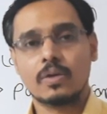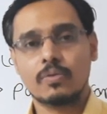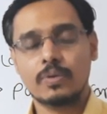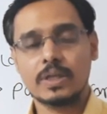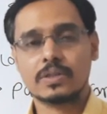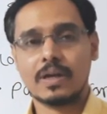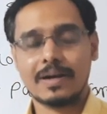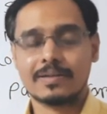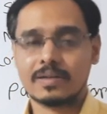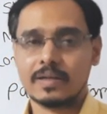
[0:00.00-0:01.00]
which
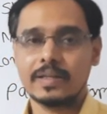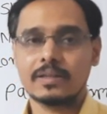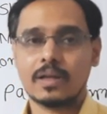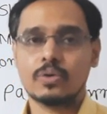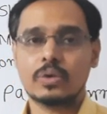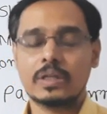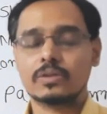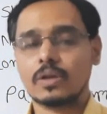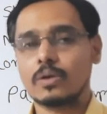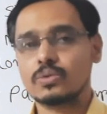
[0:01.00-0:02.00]
are trading now in
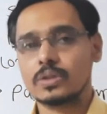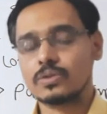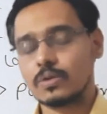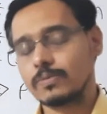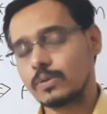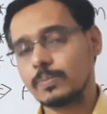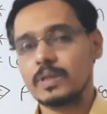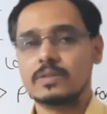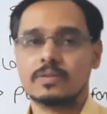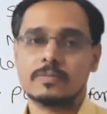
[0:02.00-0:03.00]
thousands of
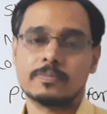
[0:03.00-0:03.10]
rupees